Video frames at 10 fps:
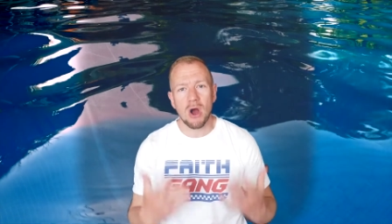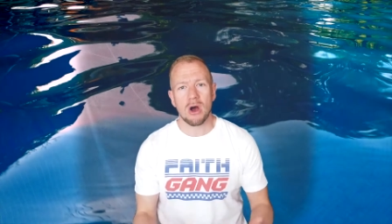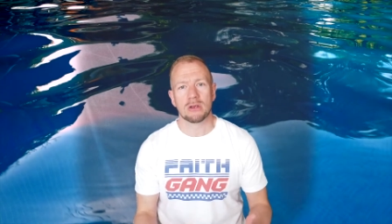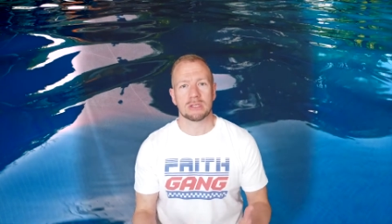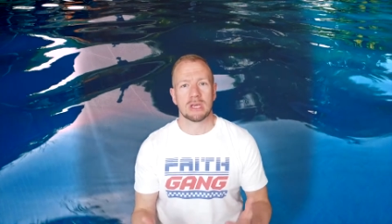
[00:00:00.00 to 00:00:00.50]

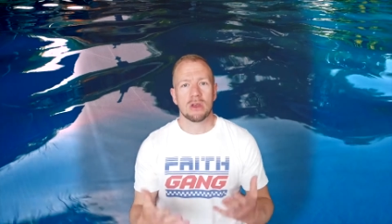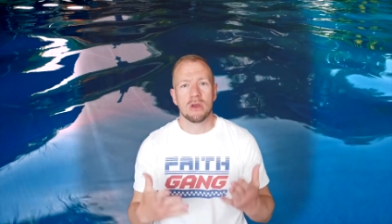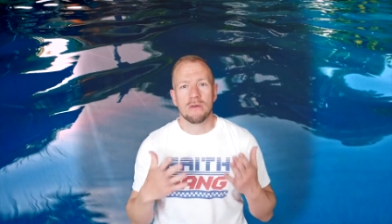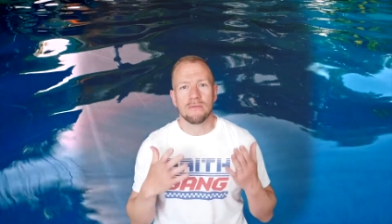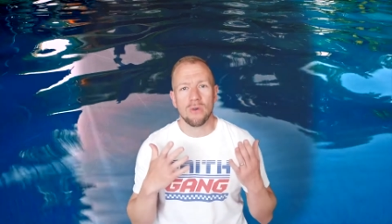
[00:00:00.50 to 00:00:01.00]
asking
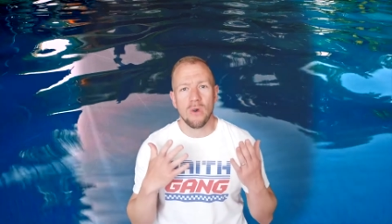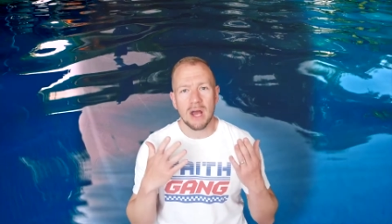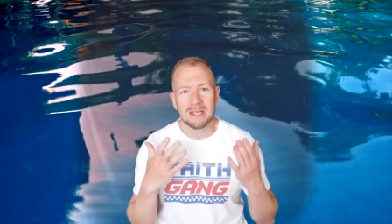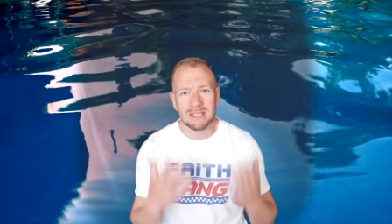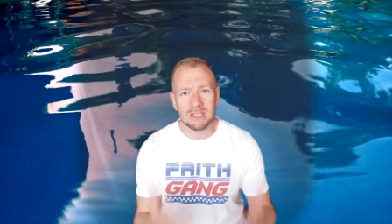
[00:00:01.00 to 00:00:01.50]
for
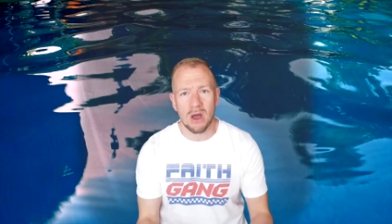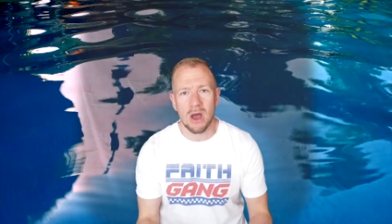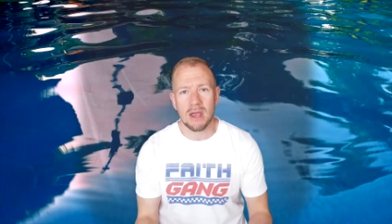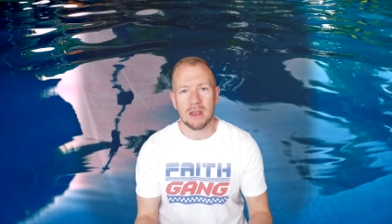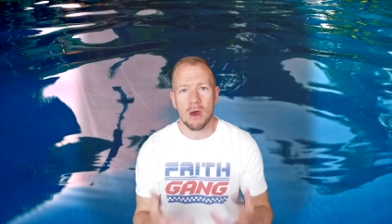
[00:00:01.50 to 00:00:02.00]
a sign,